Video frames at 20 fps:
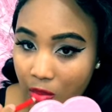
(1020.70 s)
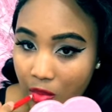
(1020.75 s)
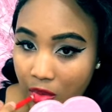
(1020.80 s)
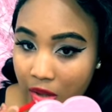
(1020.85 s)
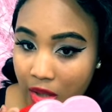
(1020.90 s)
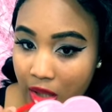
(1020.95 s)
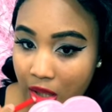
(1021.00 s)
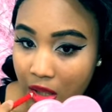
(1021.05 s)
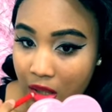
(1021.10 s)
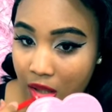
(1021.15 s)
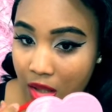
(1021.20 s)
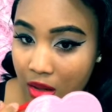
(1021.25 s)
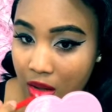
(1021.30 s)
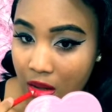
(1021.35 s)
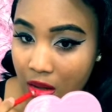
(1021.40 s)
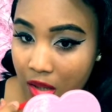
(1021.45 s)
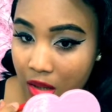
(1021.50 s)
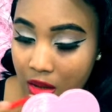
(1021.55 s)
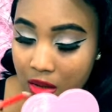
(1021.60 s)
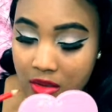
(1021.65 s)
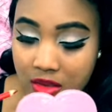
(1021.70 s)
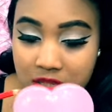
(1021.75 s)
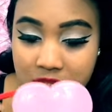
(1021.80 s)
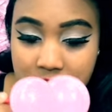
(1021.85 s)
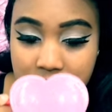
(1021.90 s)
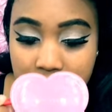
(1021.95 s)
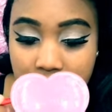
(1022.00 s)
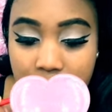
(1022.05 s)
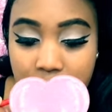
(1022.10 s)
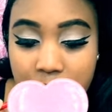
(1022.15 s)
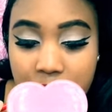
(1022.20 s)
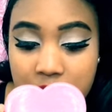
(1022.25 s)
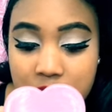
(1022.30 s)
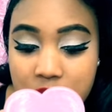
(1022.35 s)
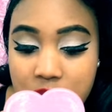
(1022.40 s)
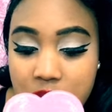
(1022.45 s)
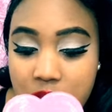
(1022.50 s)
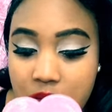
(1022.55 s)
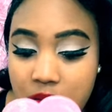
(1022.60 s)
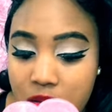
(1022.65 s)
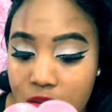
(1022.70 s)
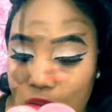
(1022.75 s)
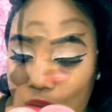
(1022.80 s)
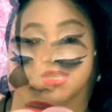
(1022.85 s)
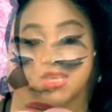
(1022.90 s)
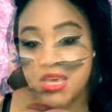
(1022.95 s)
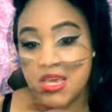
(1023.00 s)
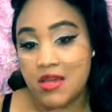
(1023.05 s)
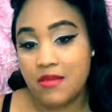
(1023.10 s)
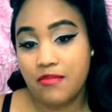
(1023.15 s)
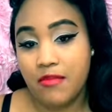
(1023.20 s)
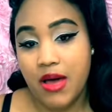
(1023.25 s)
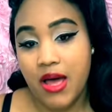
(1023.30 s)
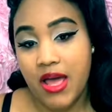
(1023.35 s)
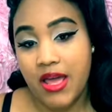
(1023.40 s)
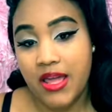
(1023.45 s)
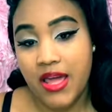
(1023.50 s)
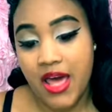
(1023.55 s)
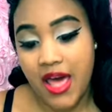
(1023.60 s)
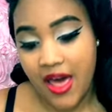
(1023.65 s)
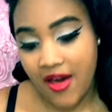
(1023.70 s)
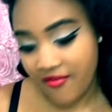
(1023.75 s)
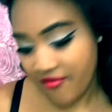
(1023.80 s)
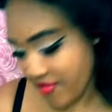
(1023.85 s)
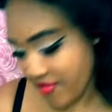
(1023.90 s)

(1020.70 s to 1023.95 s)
with this lip pencil. I take my Kat